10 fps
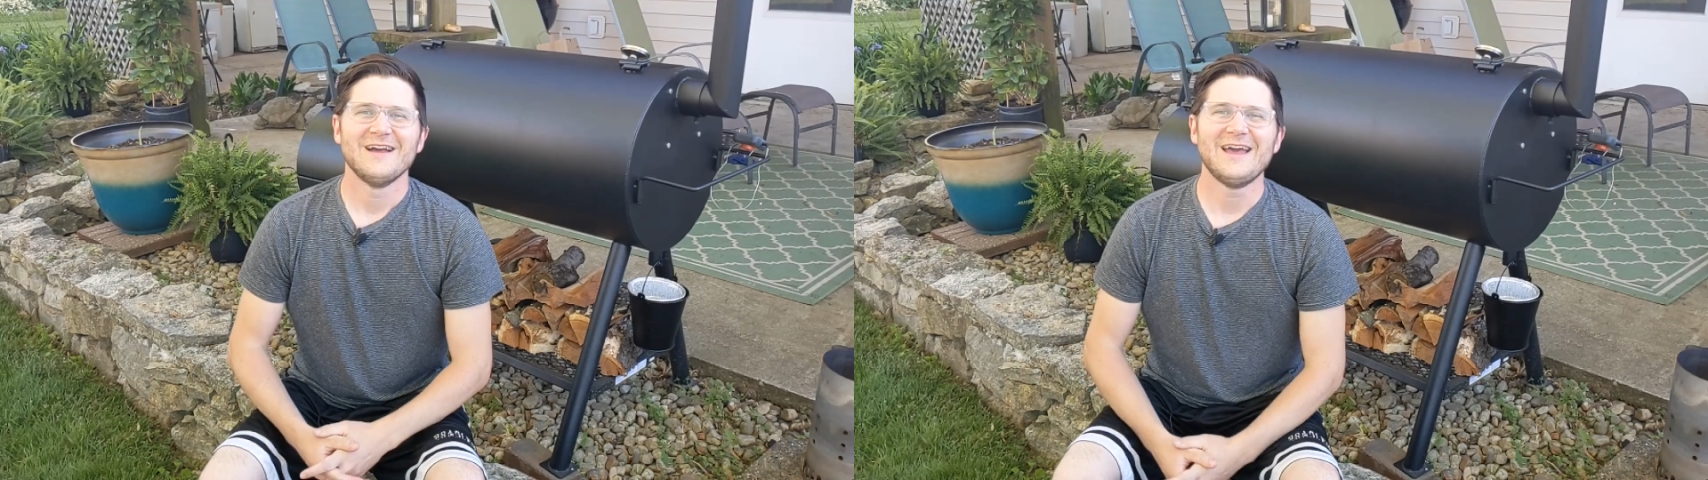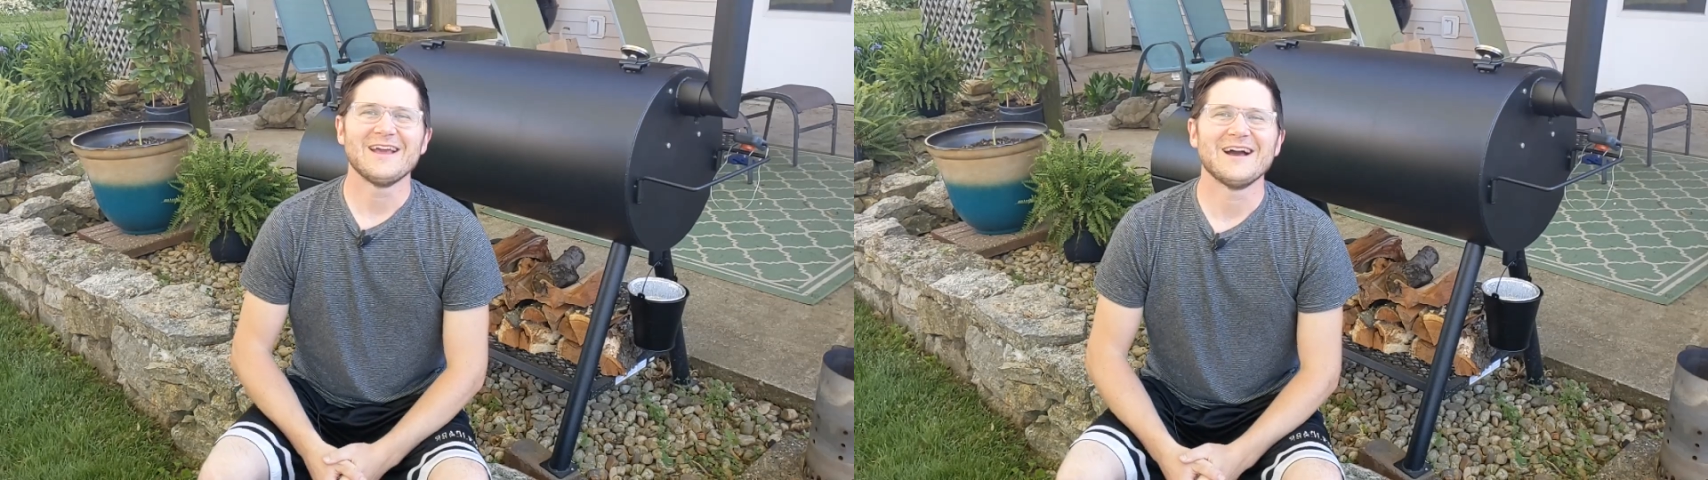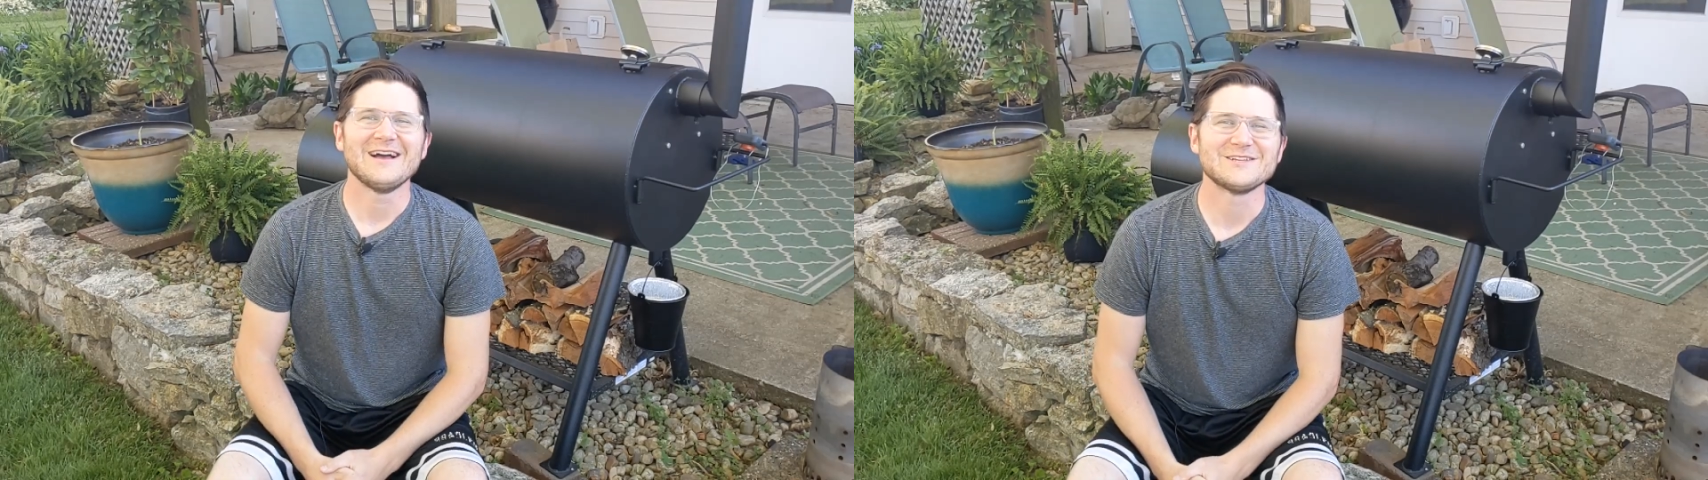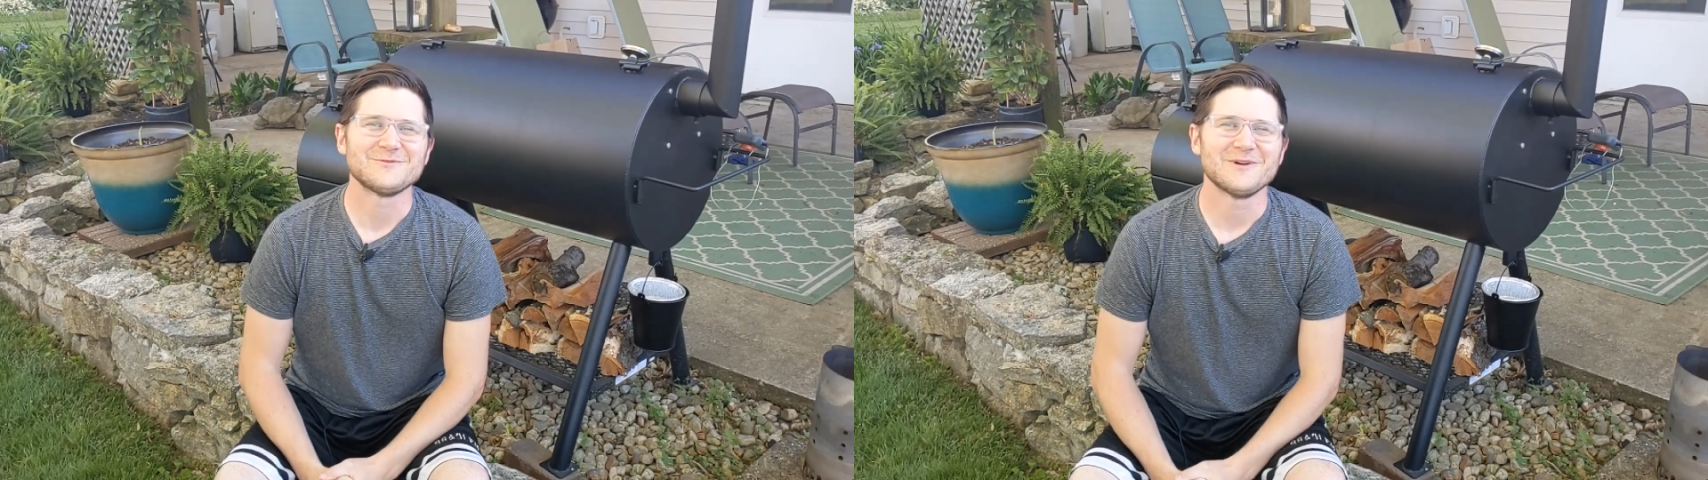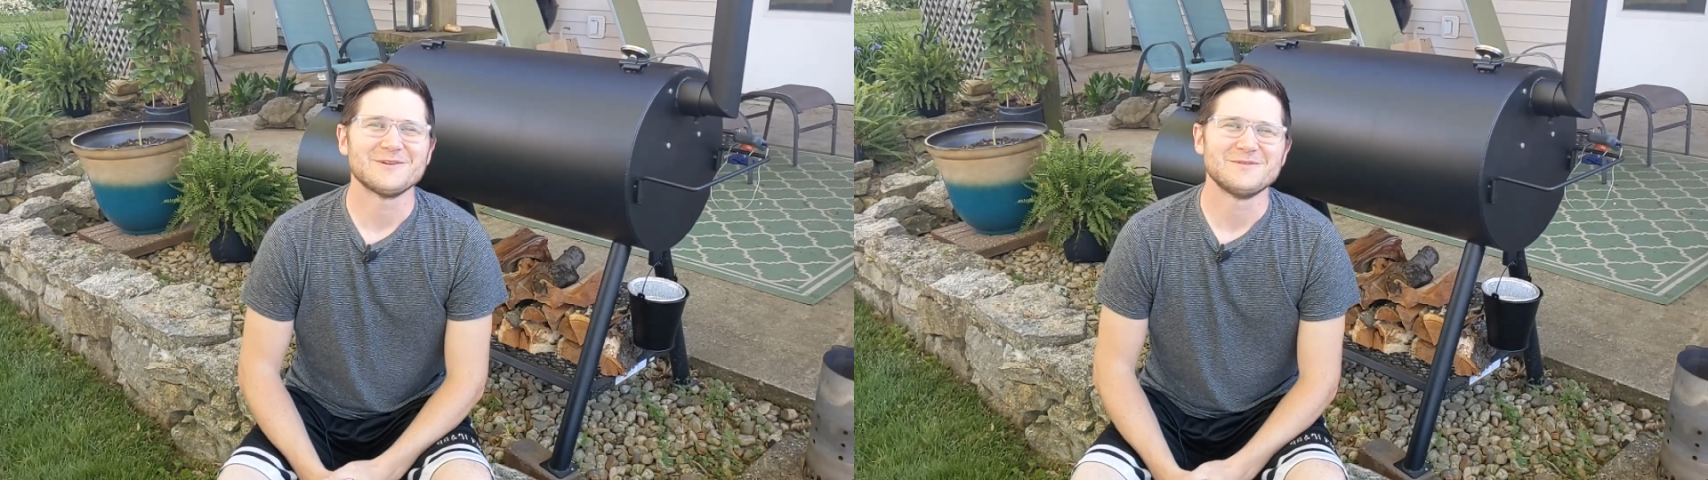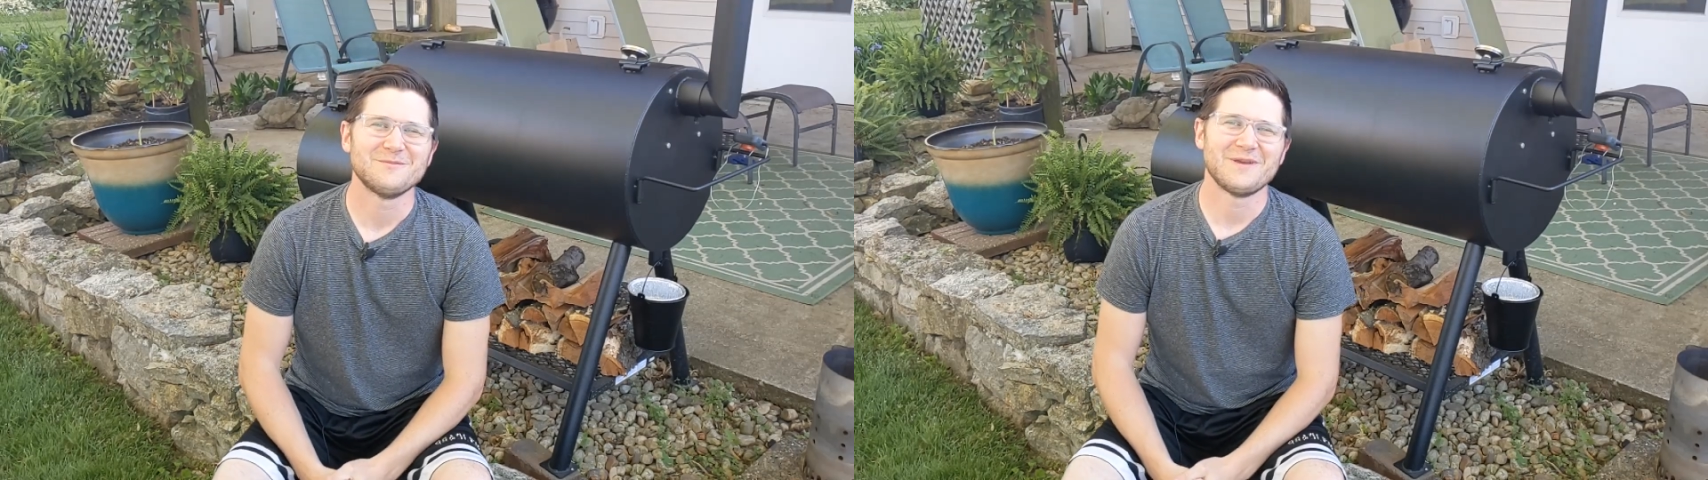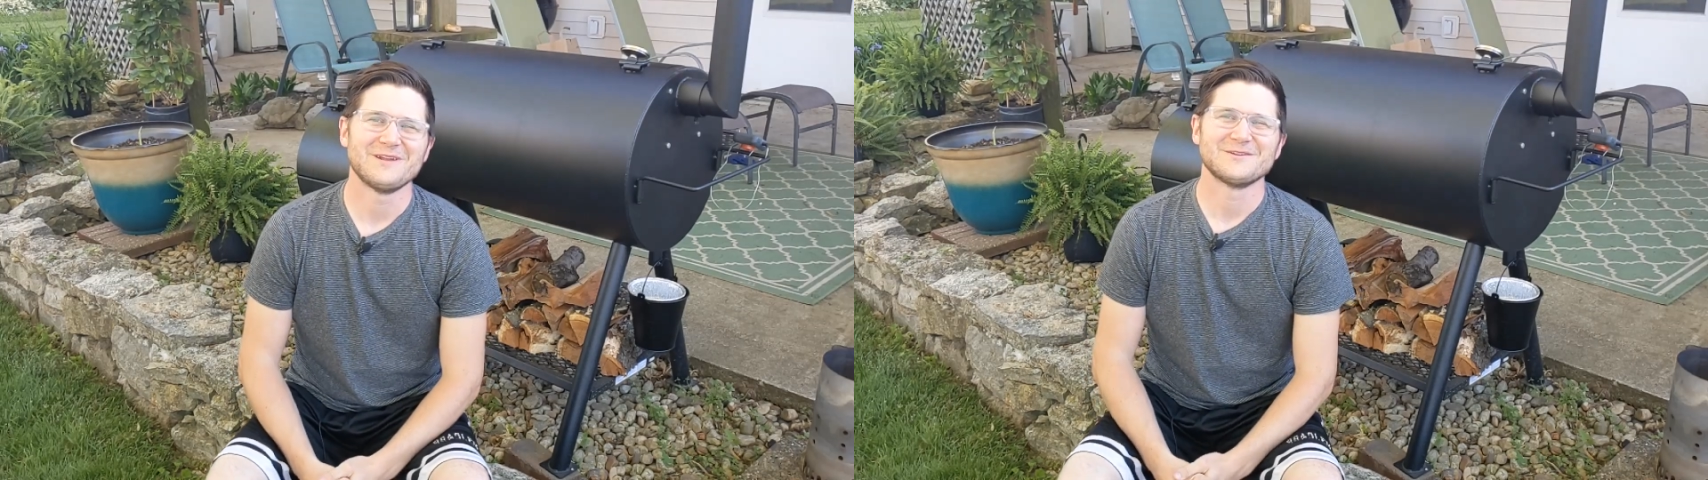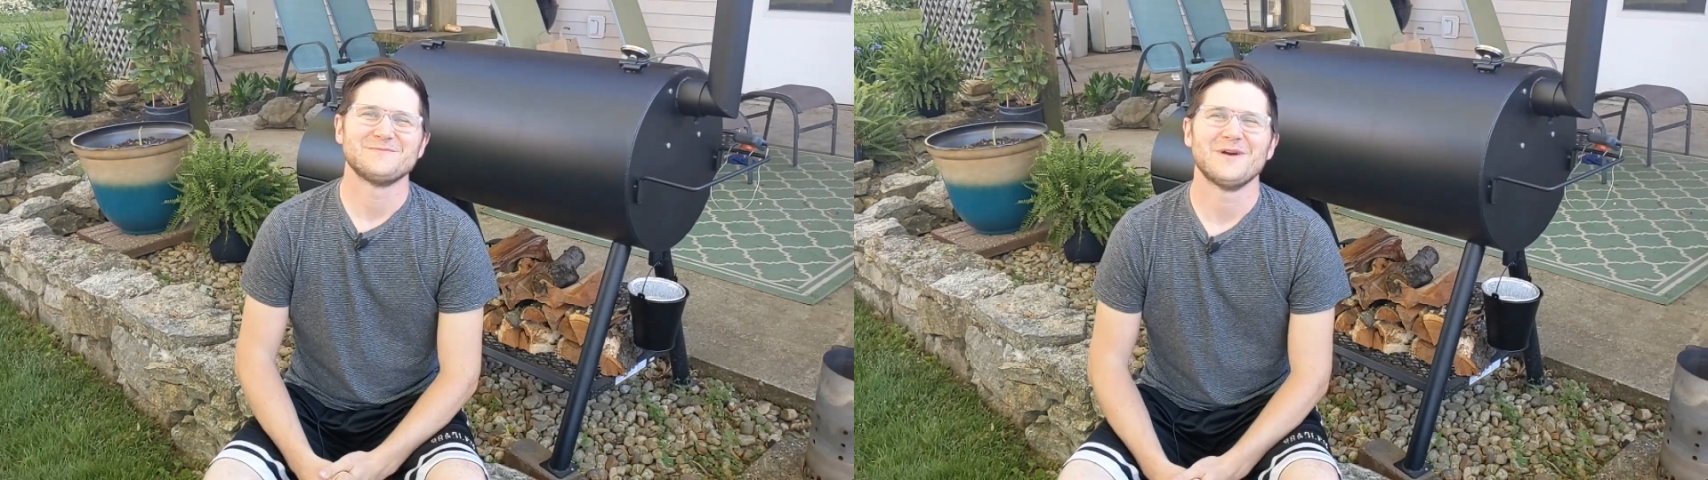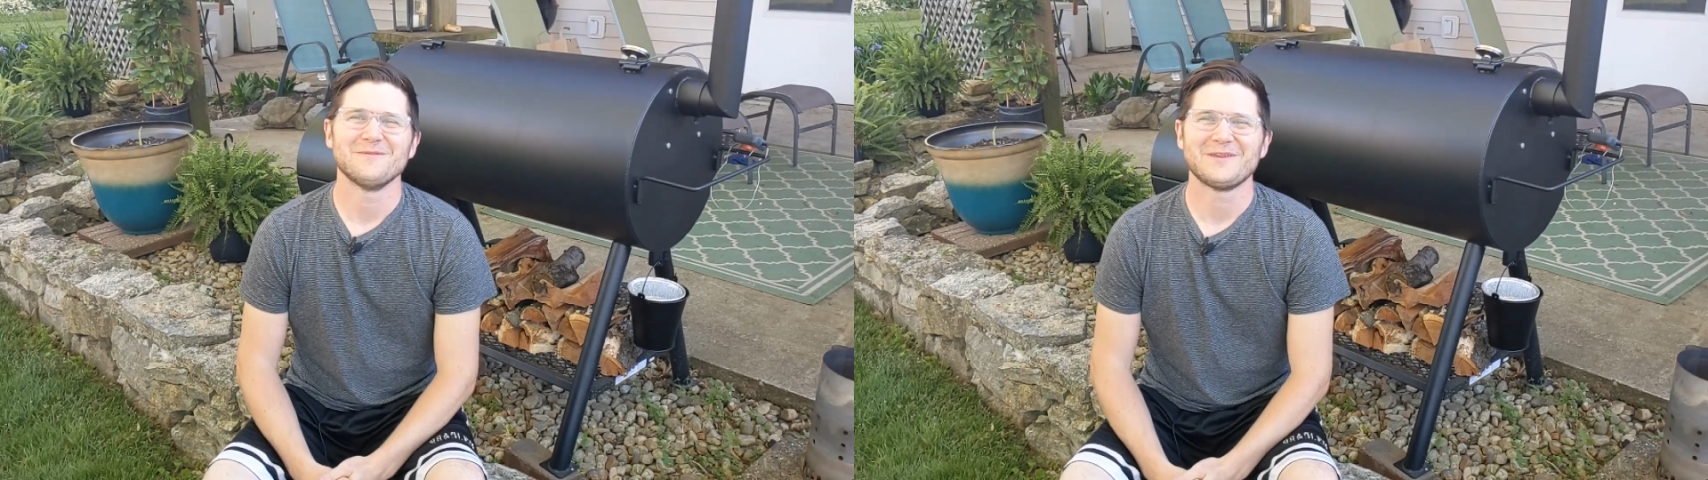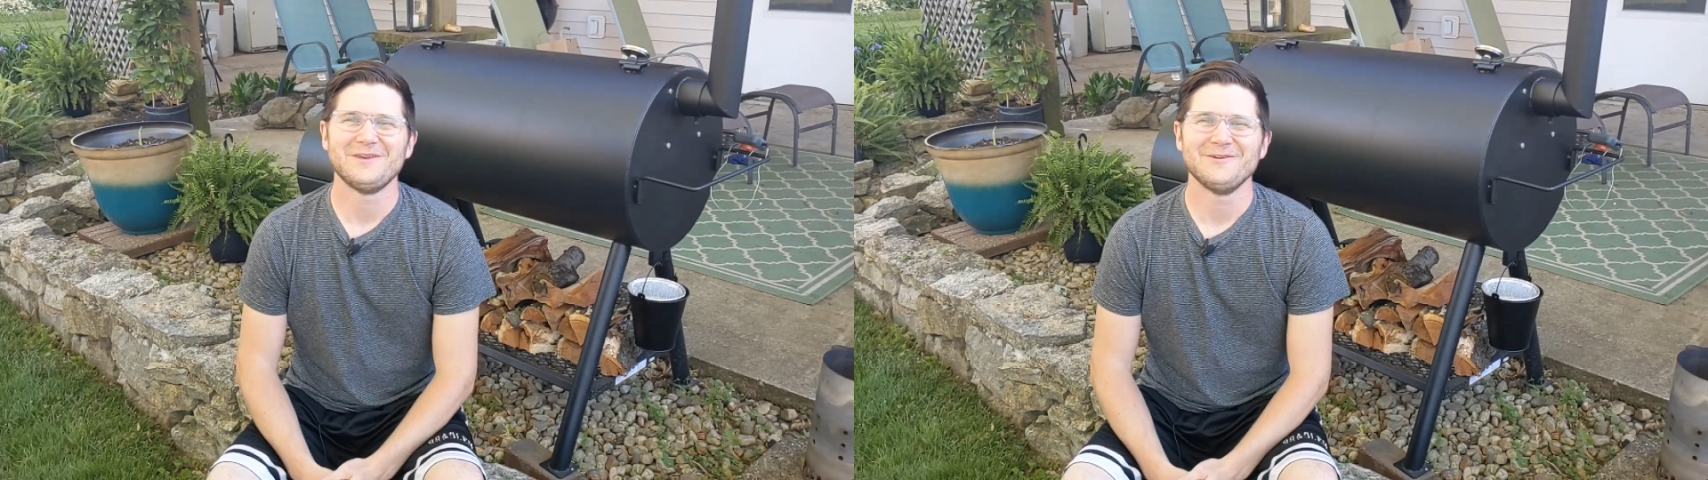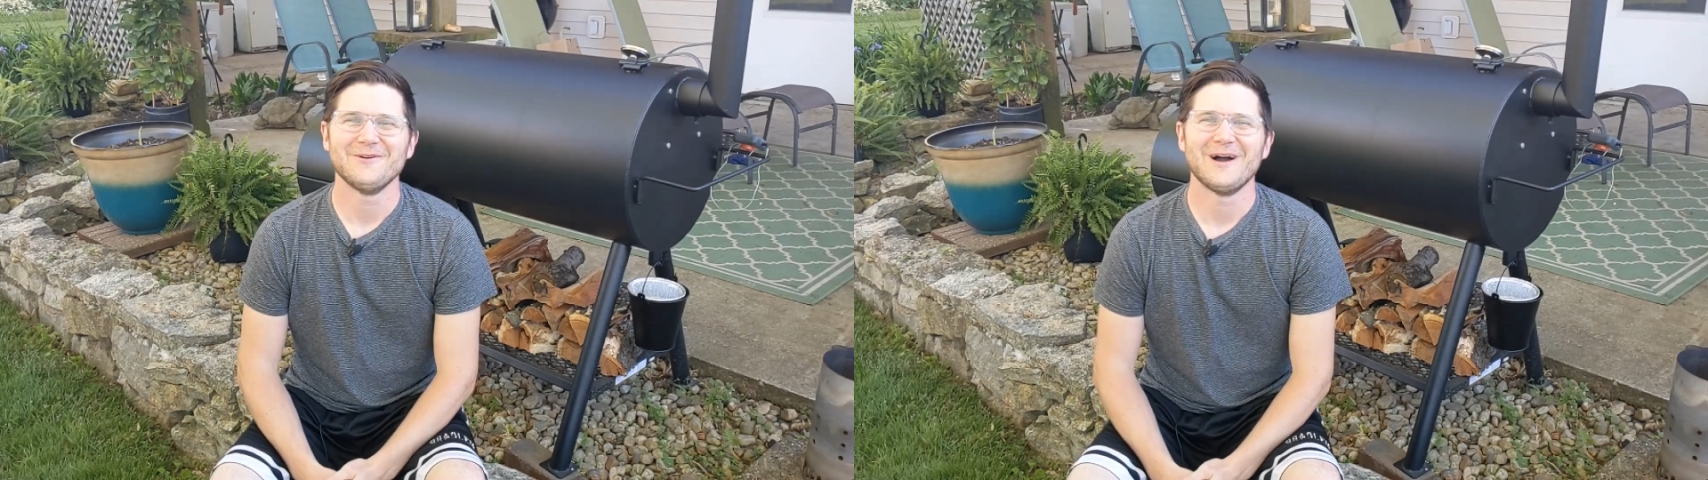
Hey guys, welcome to Beginner's Barbecue.